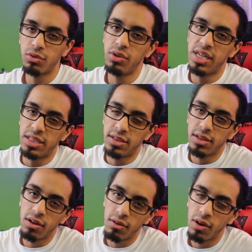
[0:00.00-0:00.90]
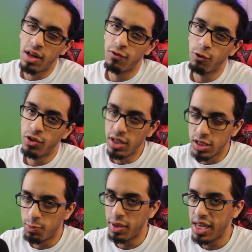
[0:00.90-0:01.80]
three. So for
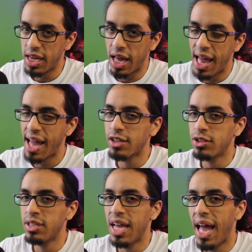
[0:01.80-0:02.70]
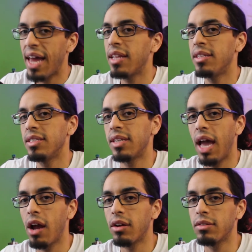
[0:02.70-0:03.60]
this pick, I actually added this
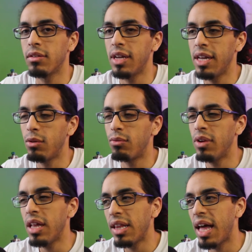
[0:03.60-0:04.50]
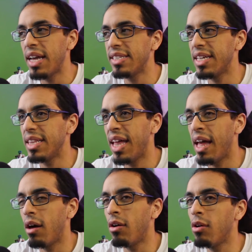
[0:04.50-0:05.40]
character in realizing
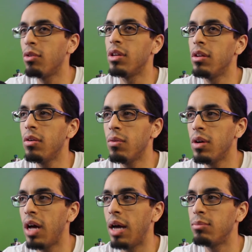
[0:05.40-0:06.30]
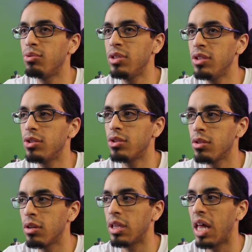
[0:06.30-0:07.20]
that, oh, you know what? I'm pretty
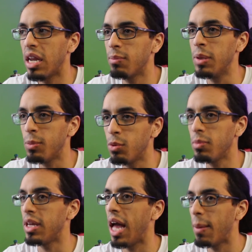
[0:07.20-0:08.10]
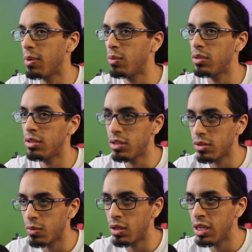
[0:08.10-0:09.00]
sure a lot of people would be happy with
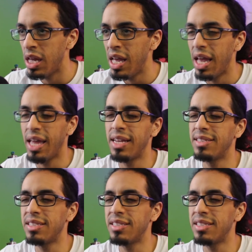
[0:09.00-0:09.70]
this one, and it